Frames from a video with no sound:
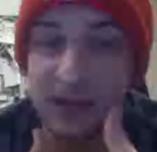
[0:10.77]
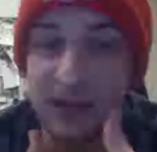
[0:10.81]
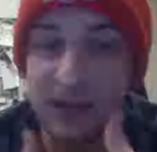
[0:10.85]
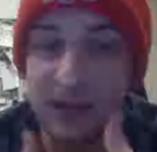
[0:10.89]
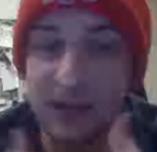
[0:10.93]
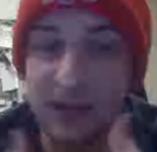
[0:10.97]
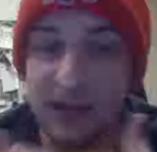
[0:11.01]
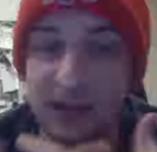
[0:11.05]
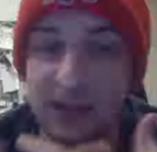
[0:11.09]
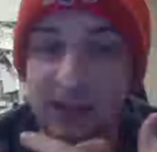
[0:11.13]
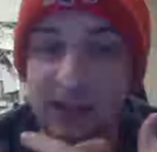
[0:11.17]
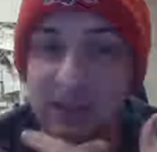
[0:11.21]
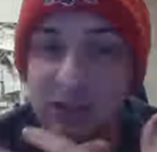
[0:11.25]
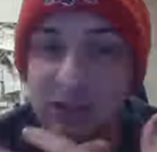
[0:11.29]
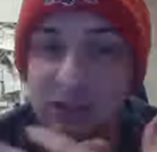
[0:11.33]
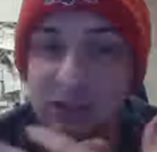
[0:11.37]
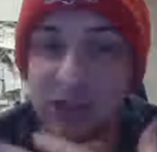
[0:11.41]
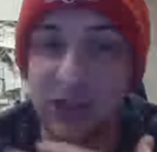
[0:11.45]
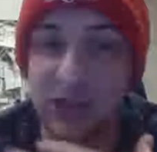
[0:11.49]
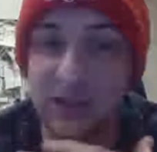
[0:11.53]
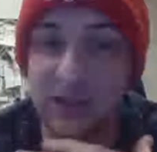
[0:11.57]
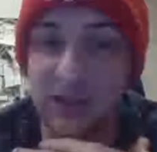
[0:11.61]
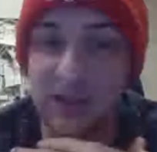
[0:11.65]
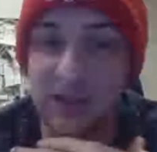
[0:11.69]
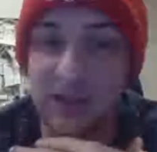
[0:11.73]
It's
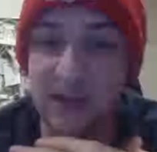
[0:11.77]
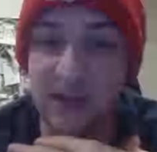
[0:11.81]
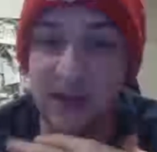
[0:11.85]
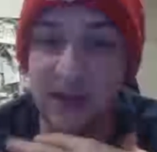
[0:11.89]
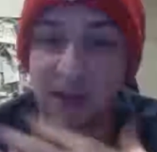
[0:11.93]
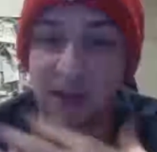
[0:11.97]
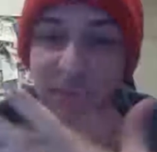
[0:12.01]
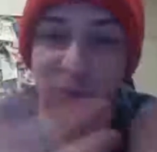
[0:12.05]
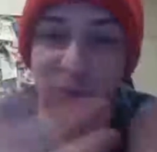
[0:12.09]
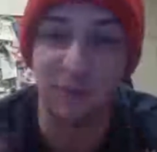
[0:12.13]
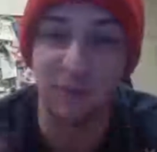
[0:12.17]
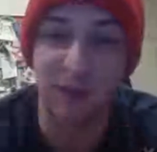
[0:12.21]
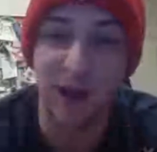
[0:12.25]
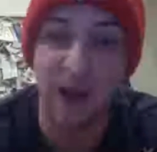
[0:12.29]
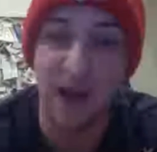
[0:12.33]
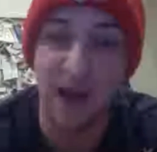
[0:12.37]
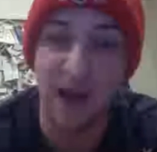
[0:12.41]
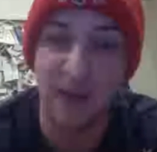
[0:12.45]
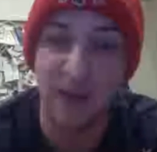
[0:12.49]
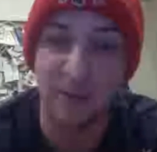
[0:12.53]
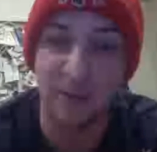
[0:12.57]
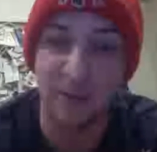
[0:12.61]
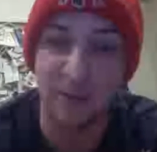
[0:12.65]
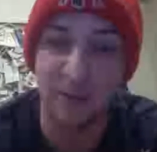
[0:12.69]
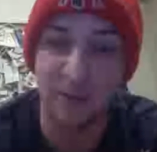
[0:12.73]
Jonathan here with
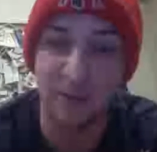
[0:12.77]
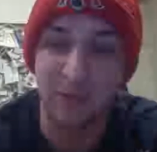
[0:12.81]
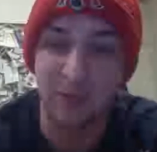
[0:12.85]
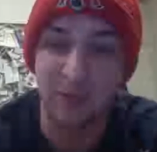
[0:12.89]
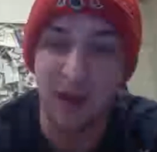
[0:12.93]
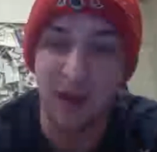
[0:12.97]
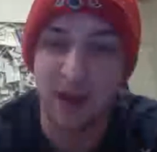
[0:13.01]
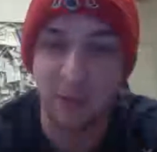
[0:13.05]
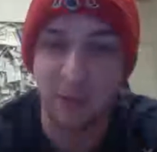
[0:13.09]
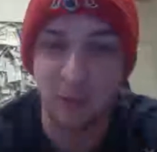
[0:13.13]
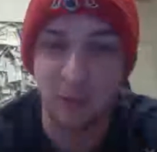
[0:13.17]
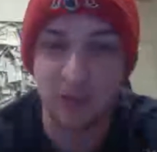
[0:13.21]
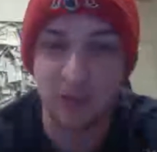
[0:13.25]
Rob. Rob, what's